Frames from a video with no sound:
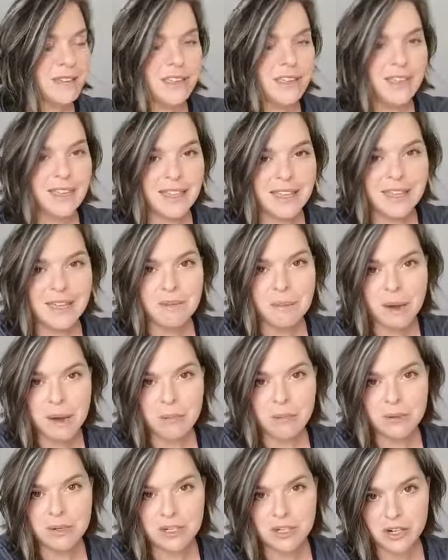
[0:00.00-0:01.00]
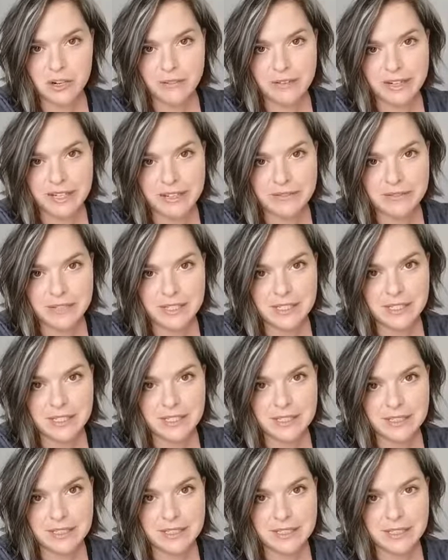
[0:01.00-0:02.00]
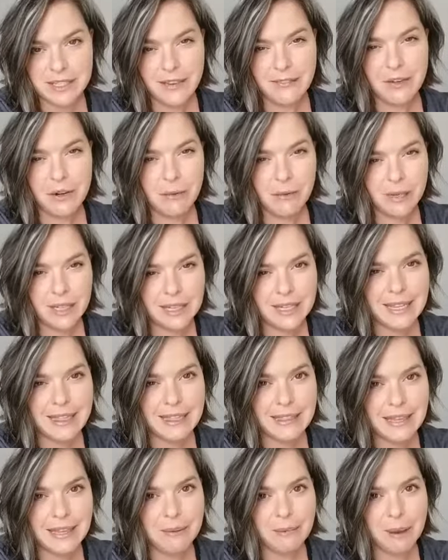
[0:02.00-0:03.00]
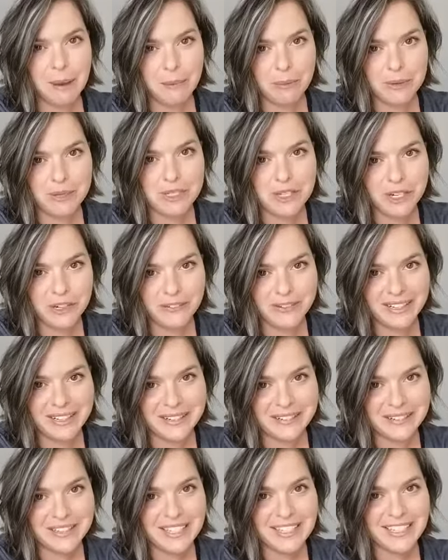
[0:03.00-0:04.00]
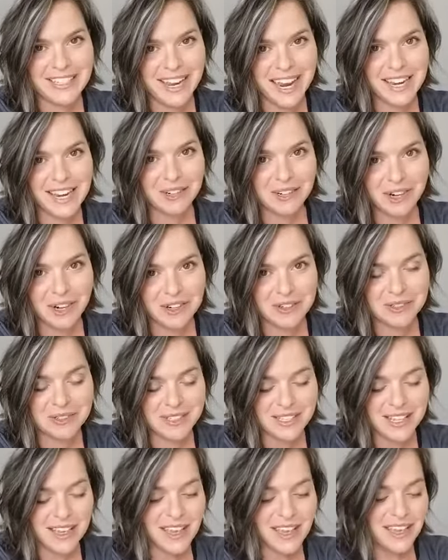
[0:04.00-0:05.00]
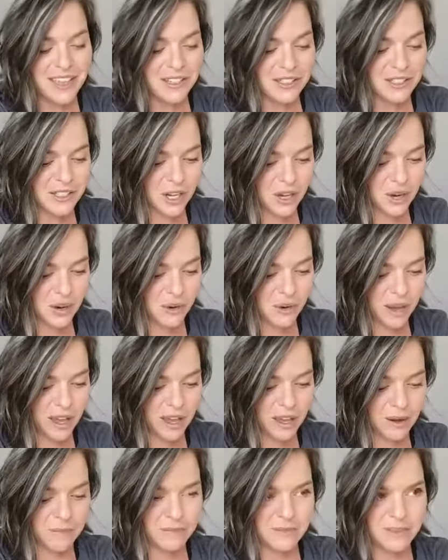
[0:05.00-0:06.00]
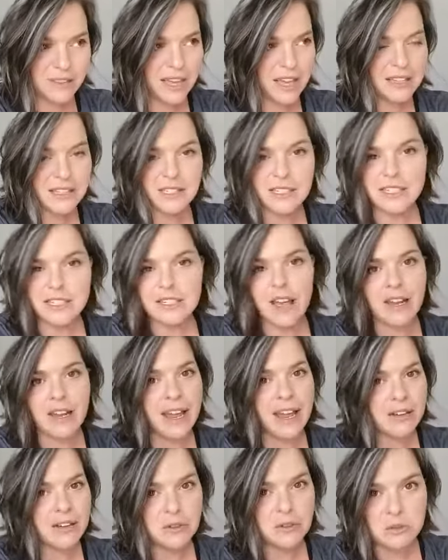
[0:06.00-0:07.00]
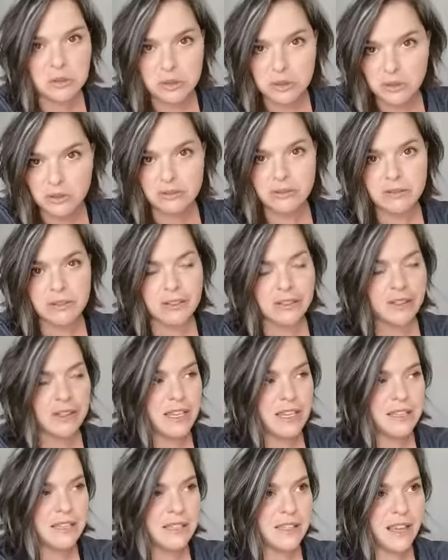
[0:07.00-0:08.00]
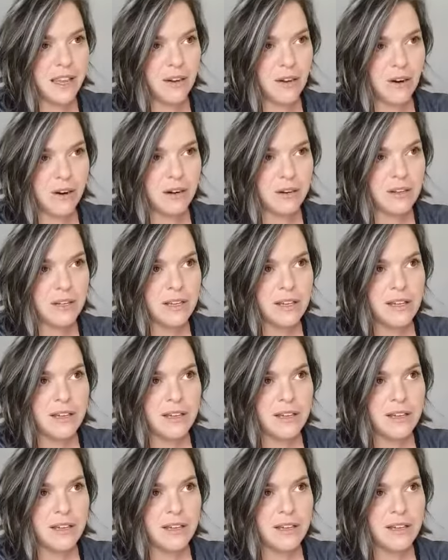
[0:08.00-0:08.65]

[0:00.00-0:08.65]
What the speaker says: Think about preservatives. If you really think about preservatives, it's kind of gross. So that's not natural. Things that are